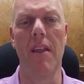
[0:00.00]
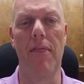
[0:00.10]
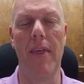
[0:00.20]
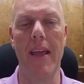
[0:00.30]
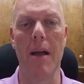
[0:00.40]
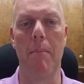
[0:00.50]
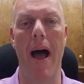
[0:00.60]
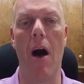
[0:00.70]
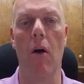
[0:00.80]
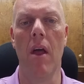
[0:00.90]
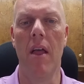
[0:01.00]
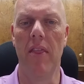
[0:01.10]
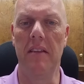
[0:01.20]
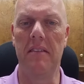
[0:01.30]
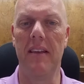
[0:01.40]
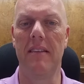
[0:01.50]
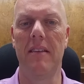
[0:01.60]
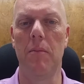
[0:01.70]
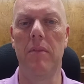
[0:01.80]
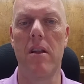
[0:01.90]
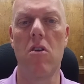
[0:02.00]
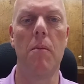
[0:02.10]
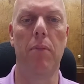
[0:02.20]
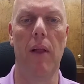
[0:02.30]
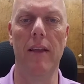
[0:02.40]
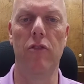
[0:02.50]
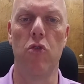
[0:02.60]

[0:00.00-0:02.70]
you to think about the systems that are in place